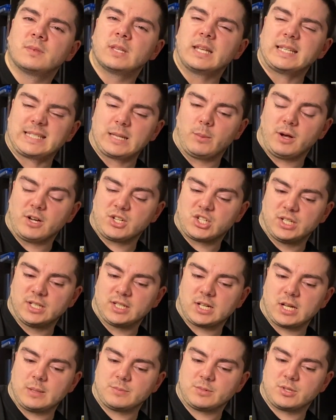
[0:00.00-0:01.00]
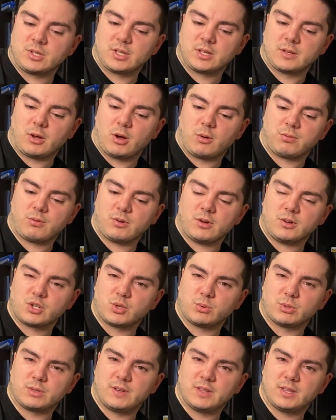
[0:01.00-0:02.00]
Is that why she didn't come to the opera? She
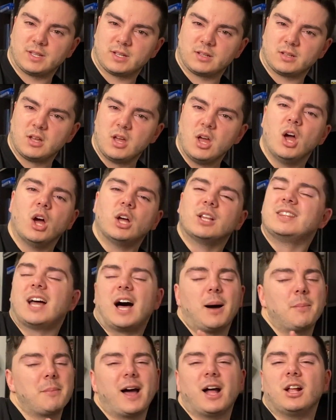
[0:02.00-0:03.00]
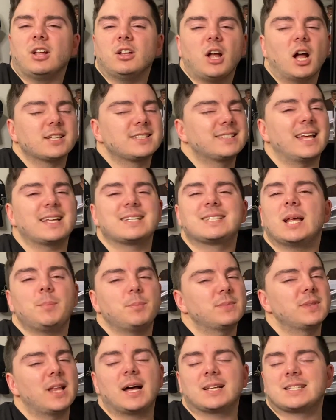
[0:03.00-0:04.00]
was feeling... Nah, man, I don't... That's, that's,
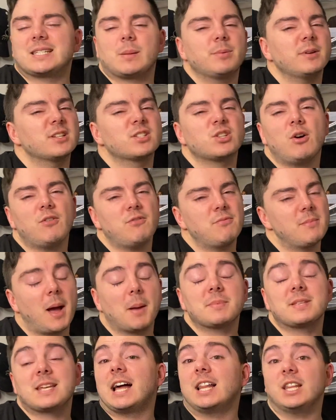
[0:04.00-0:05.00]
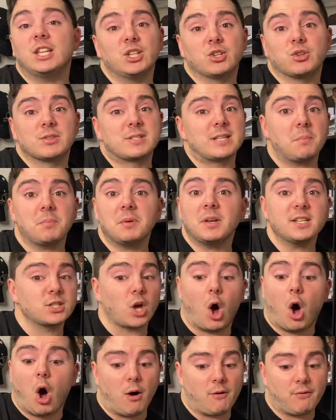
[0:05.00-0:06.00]
nah, something's off, man. I'm telling you. Something's
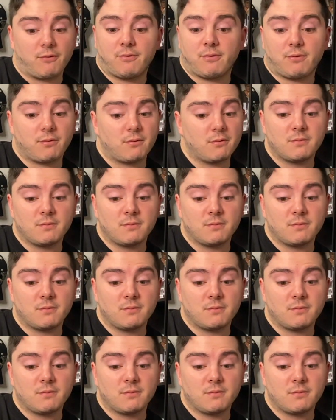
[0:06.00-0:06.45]
off.